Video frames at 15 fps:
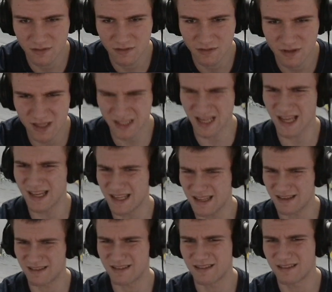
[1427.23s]
Is that it?
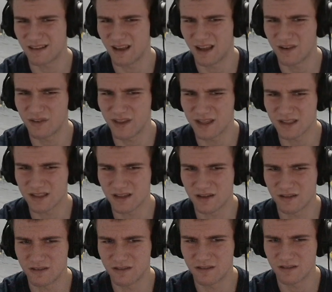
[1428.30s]
I don't think so.
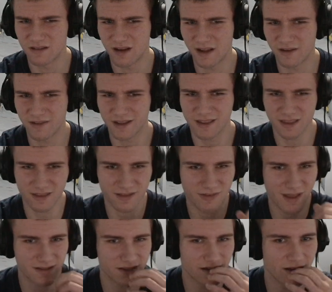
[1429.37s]
I don't think
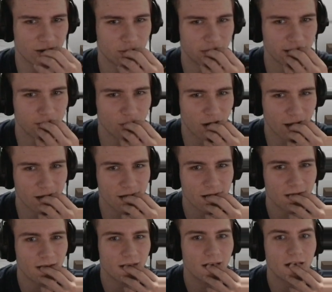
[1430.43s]
that's the complete one.
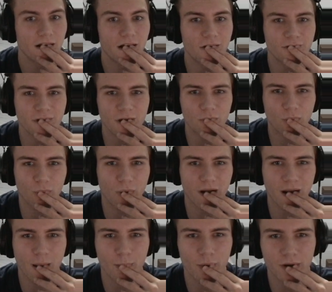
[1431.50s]
Oh no, where did I
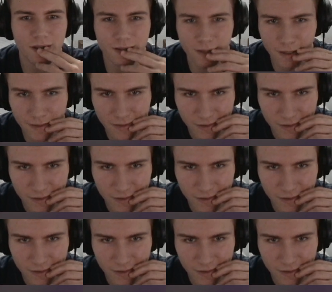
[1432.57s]
put it then?